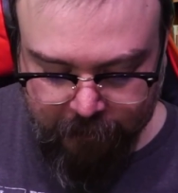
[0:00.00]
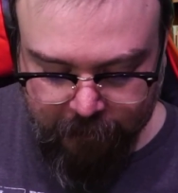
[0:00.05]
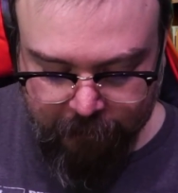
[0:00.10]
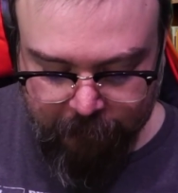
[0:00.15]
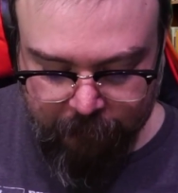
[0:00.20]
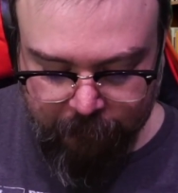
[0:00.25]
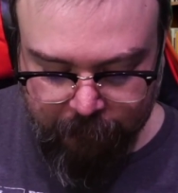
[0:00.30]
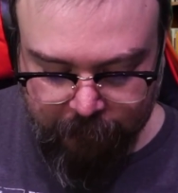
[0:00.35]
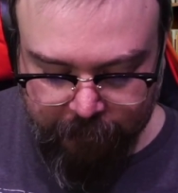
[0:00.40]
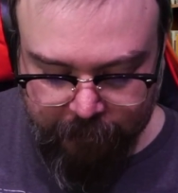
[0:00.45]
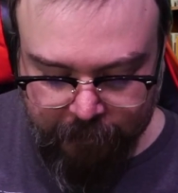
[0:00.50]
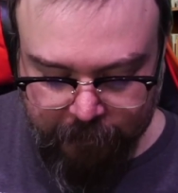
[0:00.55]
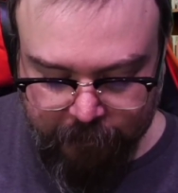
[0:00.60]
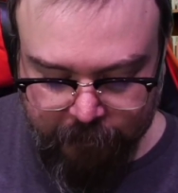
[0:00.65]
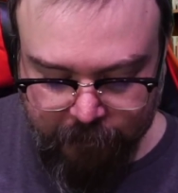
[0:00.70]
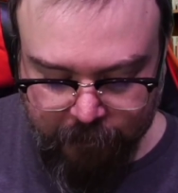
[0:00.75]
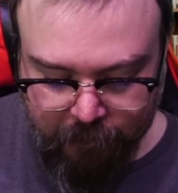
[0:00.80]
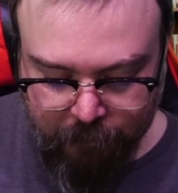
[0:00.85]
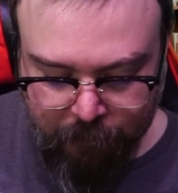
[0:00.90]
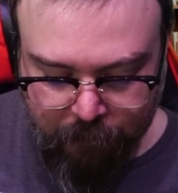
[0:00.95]
A
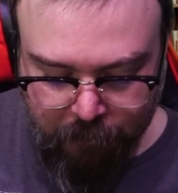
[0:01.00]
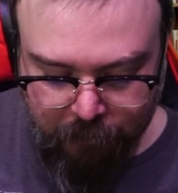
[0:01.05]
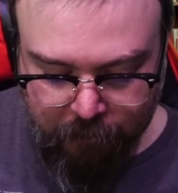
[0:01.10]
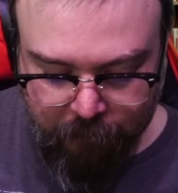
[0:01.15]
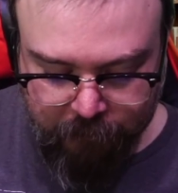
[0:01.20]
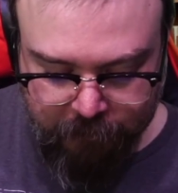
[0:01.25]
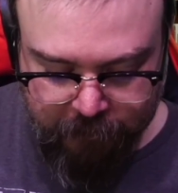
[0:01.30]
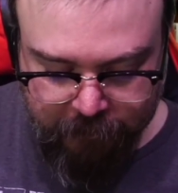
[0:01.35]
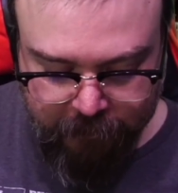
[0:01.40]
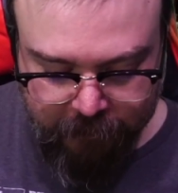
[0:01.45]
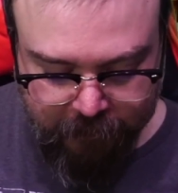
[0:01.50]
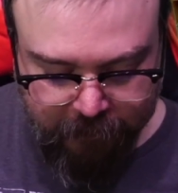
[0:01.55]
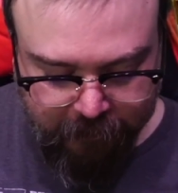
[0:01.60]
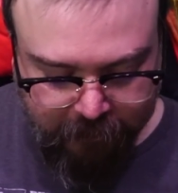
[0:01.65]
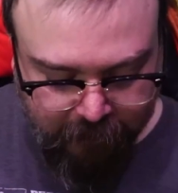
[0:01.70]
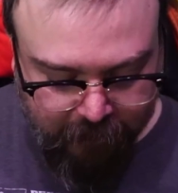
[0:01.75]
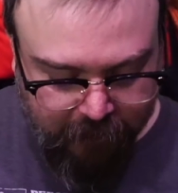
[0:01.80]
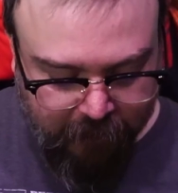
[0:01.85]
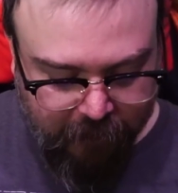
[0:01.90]
fleet approaches.